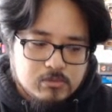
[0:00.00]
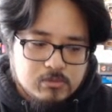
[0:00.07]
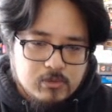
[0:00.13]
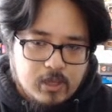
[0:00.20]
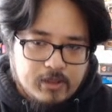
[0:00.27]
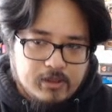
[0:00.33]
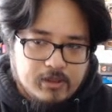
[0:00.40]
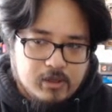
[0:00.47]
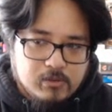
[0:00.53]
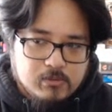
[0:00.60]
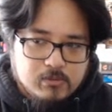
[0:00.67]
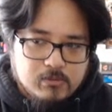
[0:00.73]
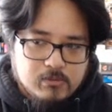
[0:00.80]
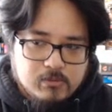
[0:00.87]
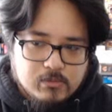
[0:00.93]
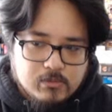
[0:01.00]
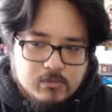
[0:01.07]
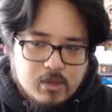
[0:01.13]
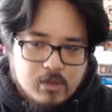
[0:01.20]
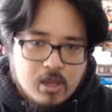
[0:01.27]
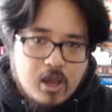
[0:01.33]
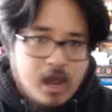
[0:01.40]
I think.
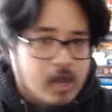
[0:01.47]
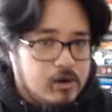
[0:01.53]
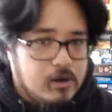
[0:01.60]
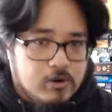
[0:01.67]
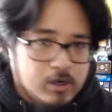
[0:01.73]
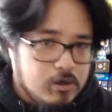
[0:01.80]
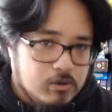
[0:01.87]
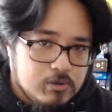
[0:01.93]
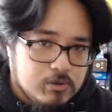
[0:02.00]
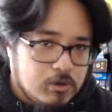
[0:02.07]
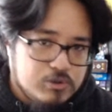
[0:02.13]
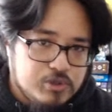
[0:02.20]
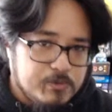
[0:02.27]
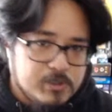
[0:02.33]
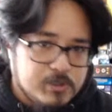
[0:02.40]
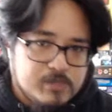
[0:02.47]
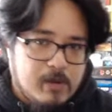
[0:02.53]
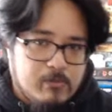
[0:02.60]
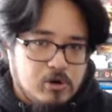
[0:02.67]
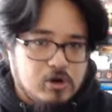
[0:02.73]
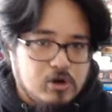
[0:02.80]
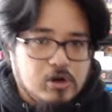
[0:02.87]
I don't know. I don't know too much
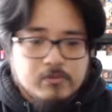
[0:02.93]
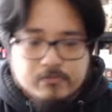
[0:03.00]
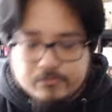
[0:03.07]
about murder.